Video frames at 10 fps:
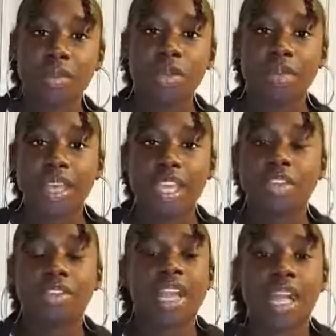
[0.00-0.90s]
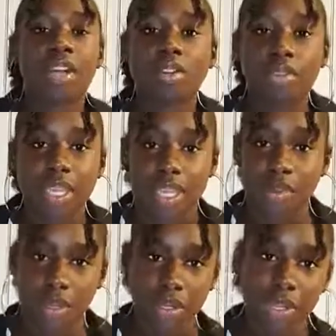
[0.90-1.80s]
moment, and you're not going
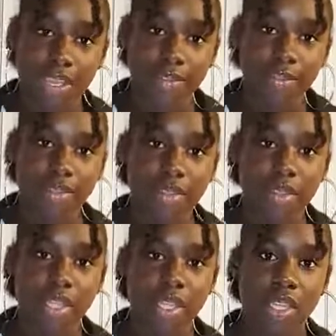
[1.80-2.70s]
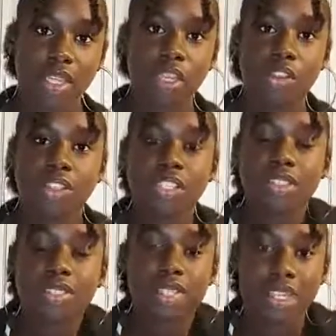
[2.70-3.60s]
anywhere in life. You're
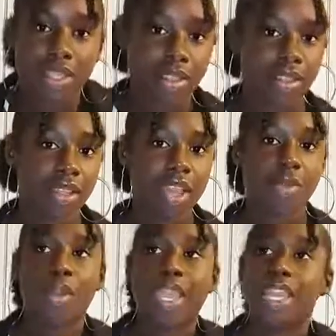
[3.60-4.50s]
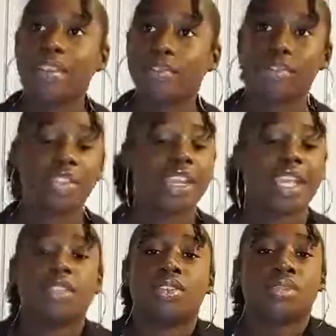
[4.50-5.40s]
just sitting and waiting for the
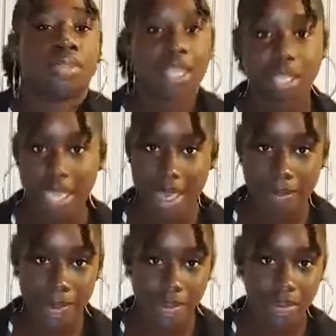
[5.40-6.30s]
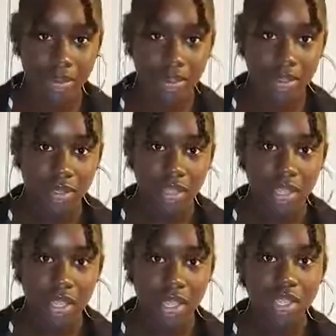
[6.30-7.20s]
next new thing to happen.
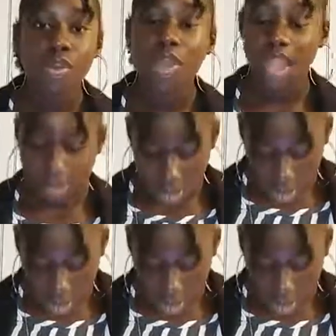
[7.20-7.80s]
You have to